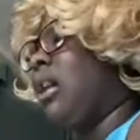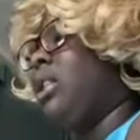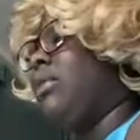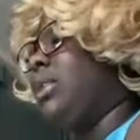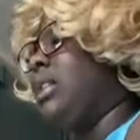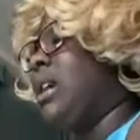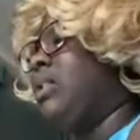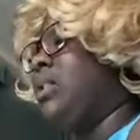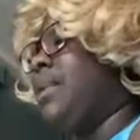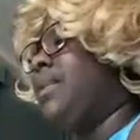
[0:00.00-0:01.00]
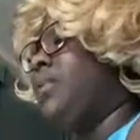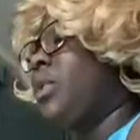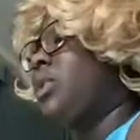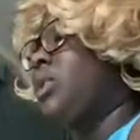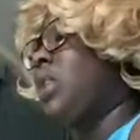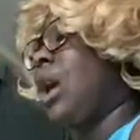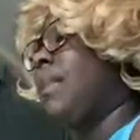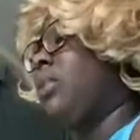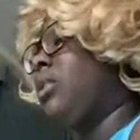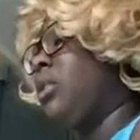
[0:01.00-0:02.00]
I love this house. Just
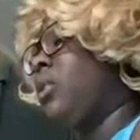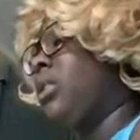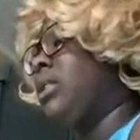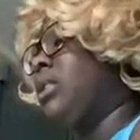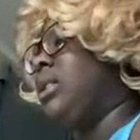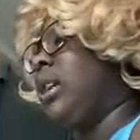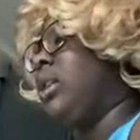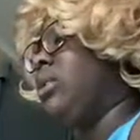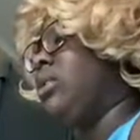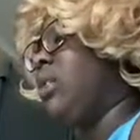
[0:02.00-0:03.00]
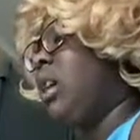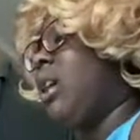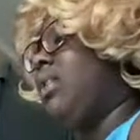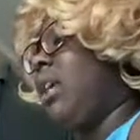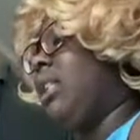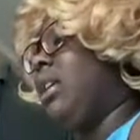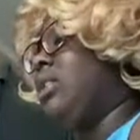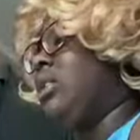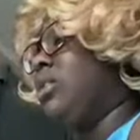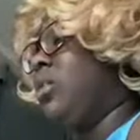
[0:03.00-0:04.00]
climbing the little wooden stairs that led
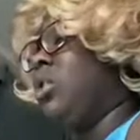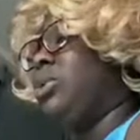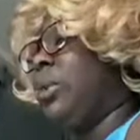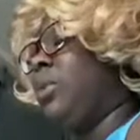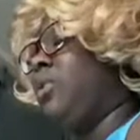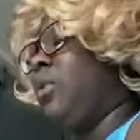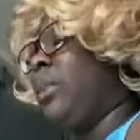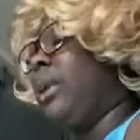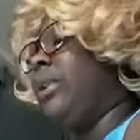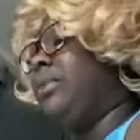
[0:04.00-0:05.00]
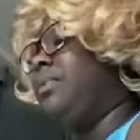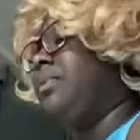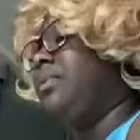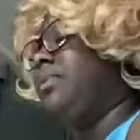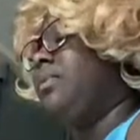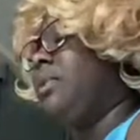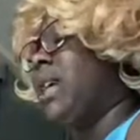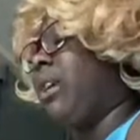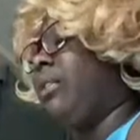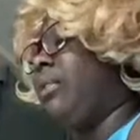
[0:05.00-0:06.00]
to the porch made me feel better.
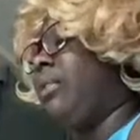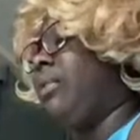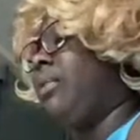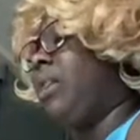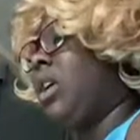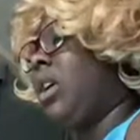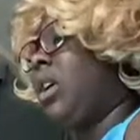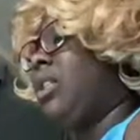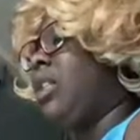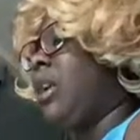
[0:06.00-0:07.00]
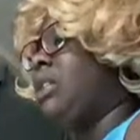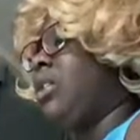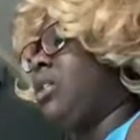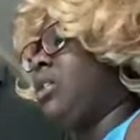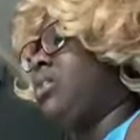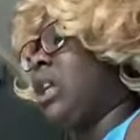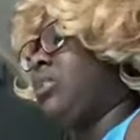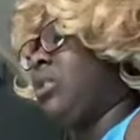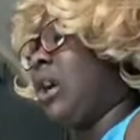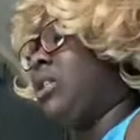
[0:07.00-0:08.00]
Safe. Then I saw the note
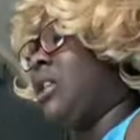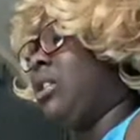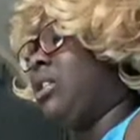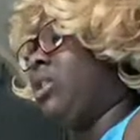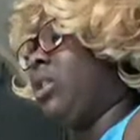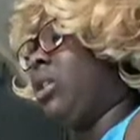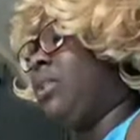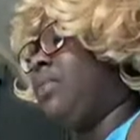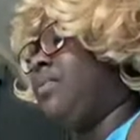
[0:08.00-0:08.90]
taped on the outside of the door.